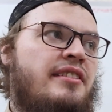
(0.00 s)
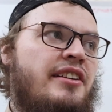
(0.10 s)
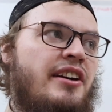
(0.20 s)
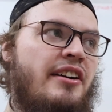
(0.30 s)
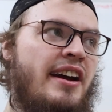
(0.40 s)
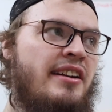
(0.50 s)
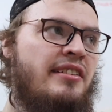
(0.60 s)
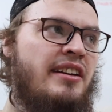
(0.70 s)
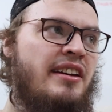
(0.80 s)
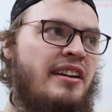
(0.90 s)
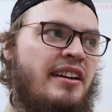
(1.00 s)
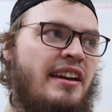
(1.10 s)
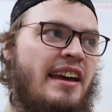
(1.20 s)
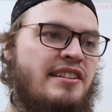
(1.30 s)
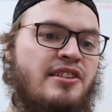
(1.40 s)
All right?
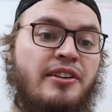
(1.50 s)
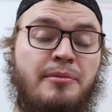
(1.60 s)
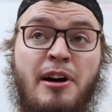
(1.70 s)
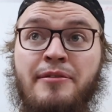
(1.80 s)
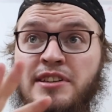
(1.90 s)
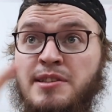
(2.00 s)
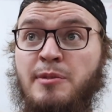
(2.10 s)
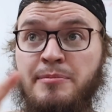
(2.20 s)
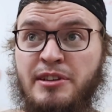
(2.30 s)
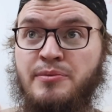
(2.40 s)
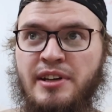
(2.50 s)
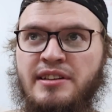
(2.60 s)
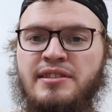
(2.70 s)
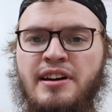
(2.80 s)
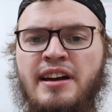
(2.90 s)
And so the profit split between
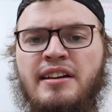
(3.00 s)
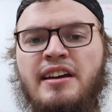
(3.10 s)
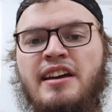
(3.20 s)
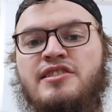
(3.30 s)
us. All right?